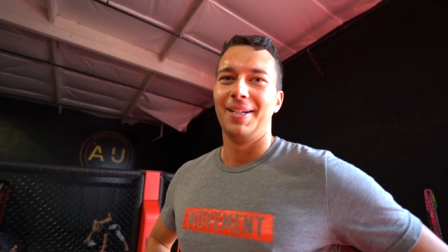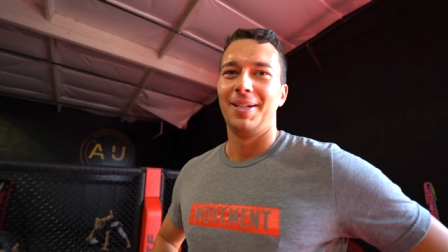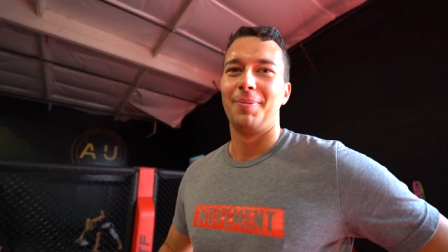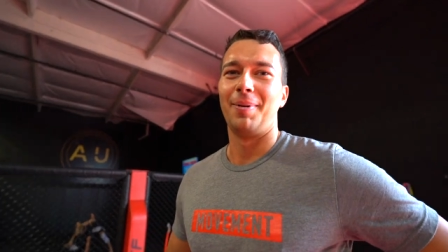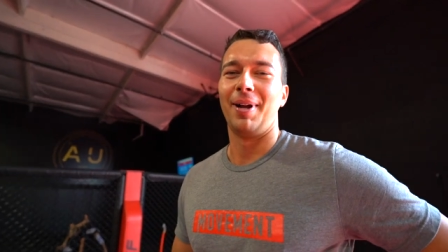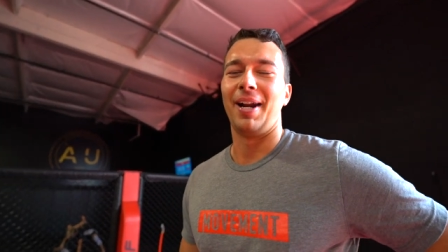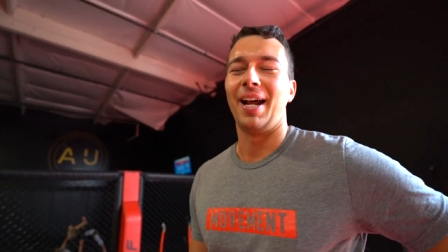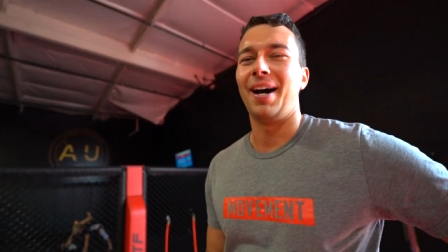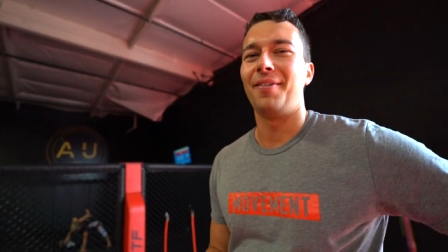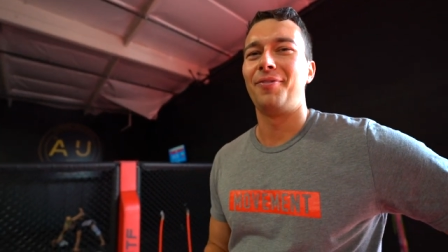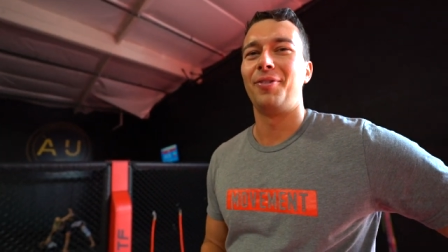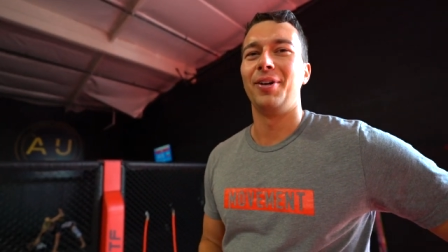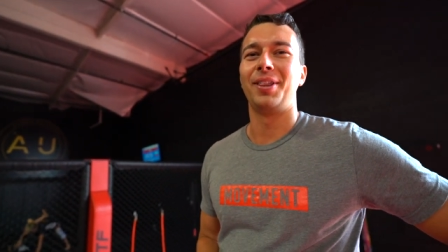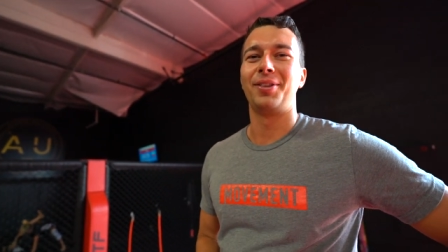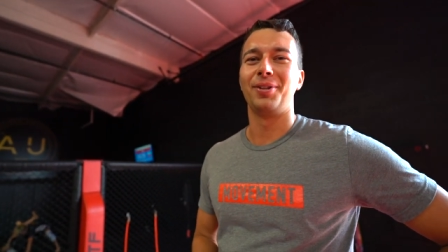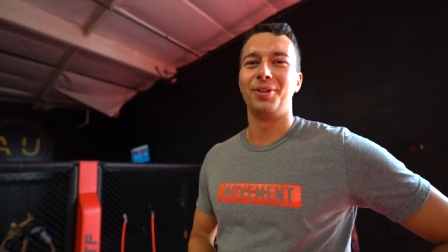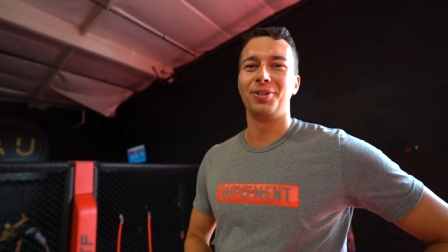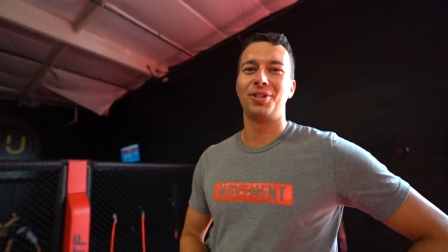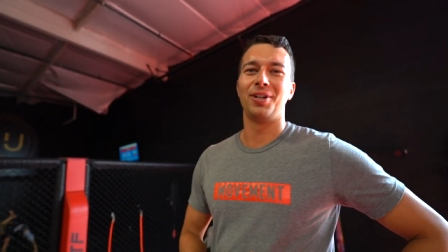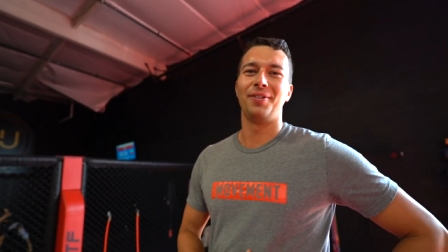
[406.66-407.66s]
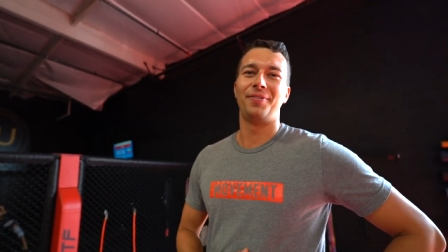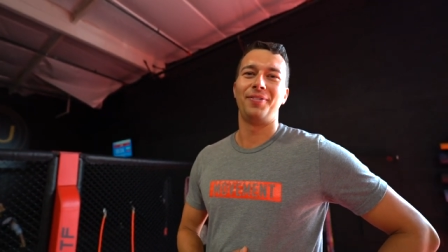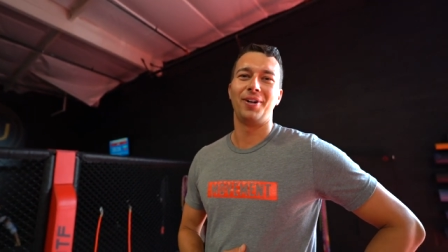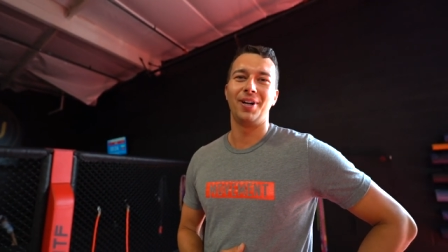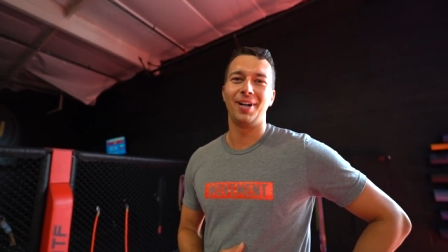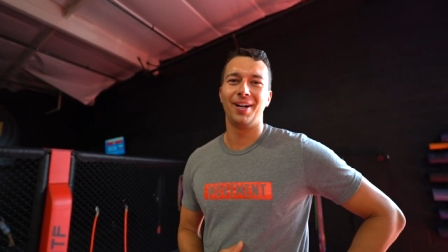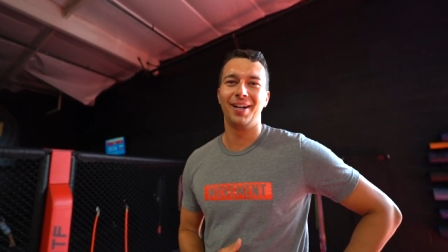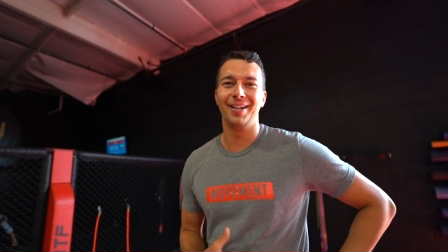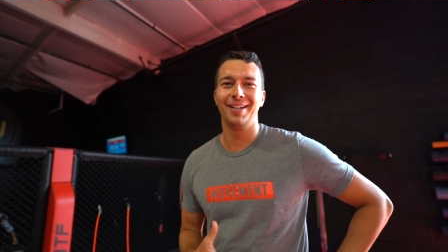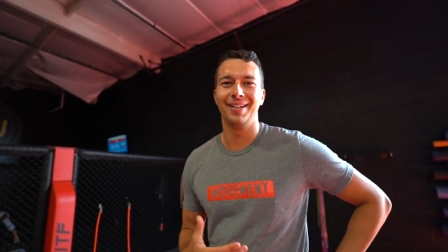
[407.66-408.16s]
We're at halfway through so
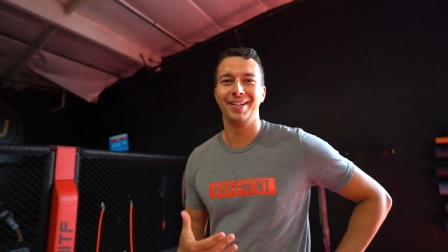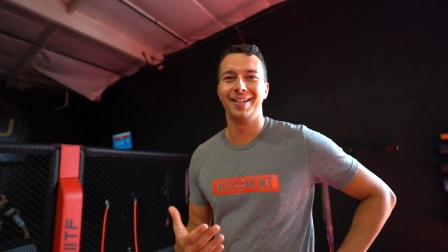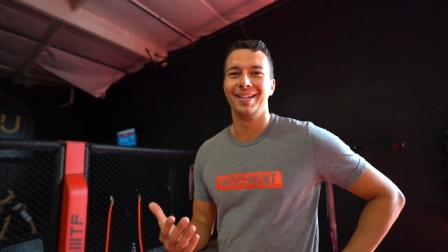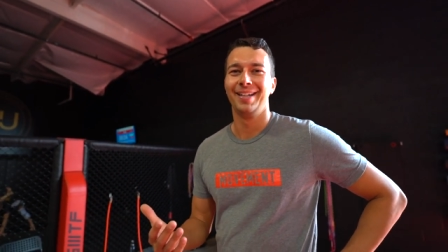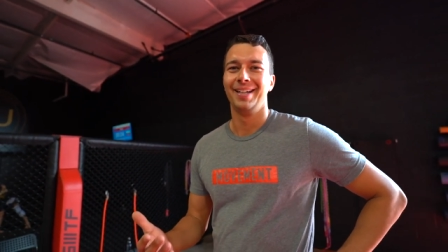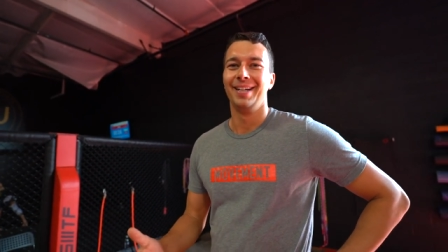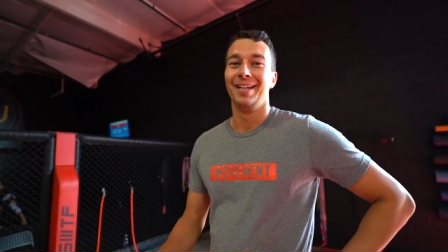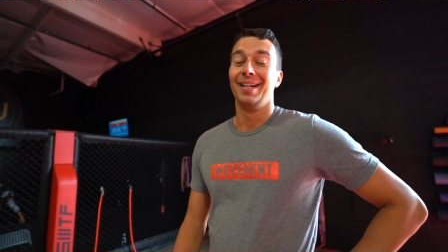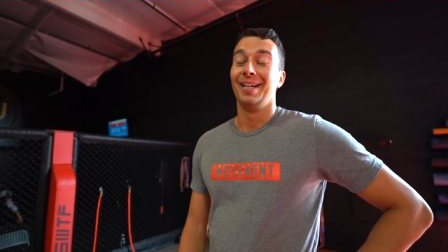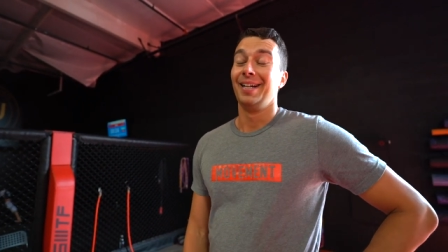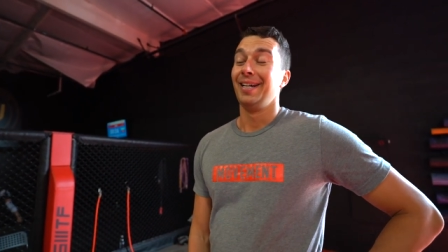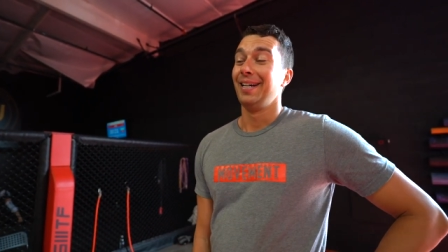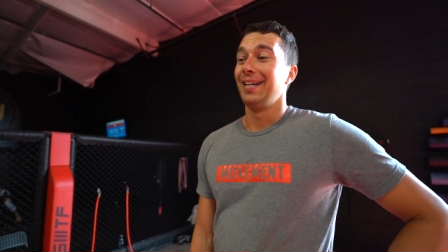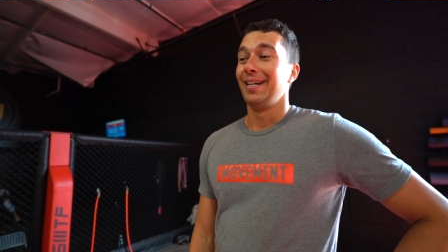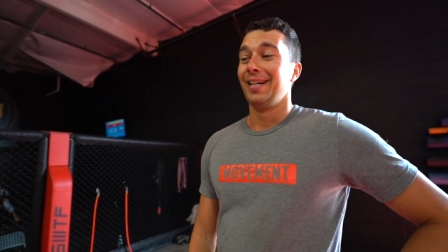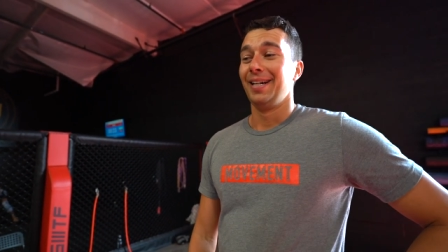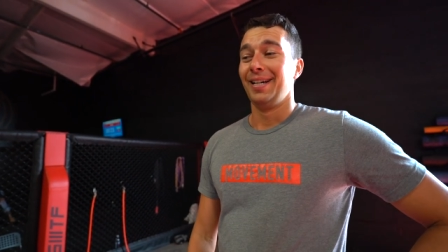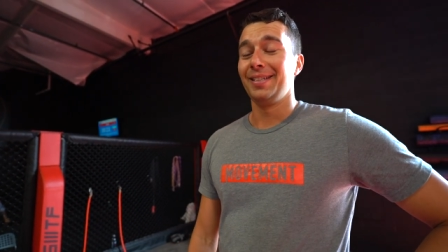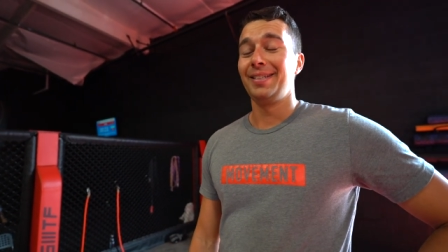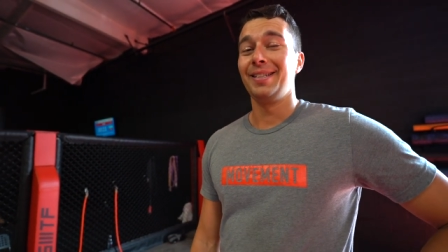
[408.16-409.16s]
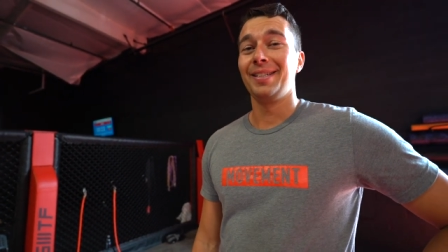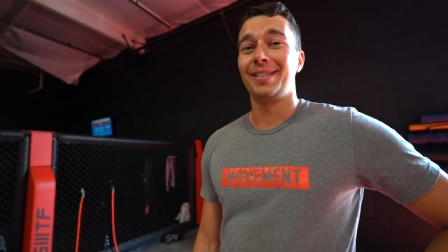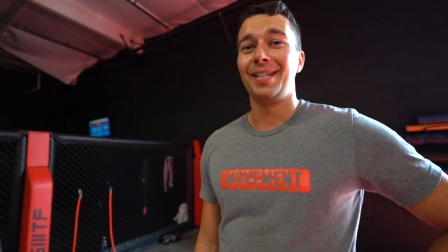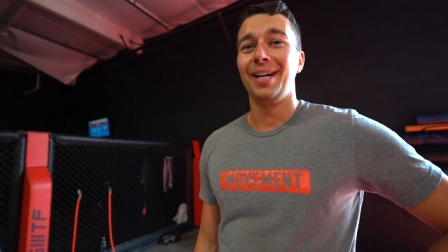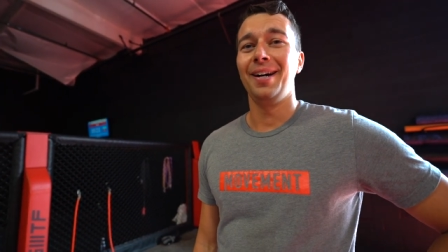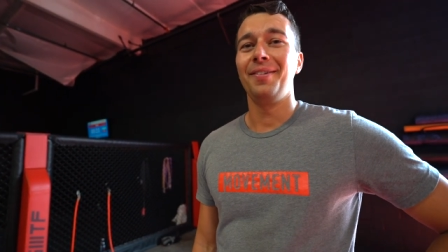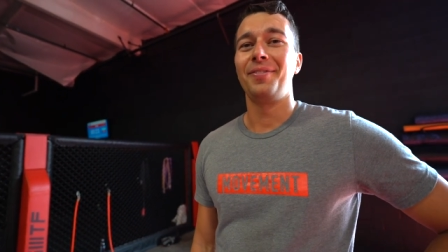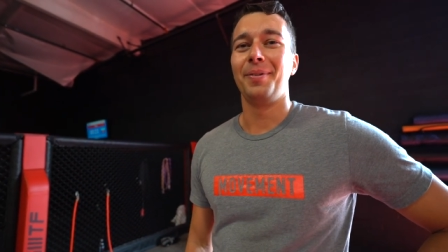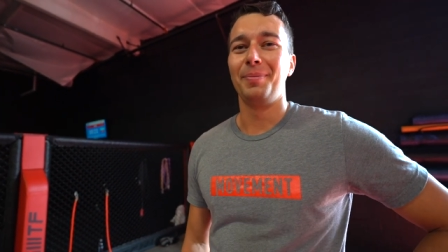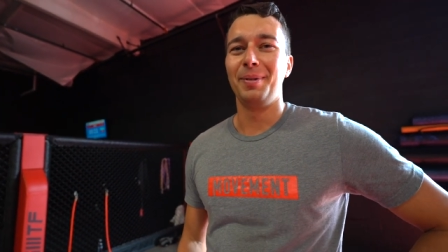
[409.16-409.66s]
far. This is tough.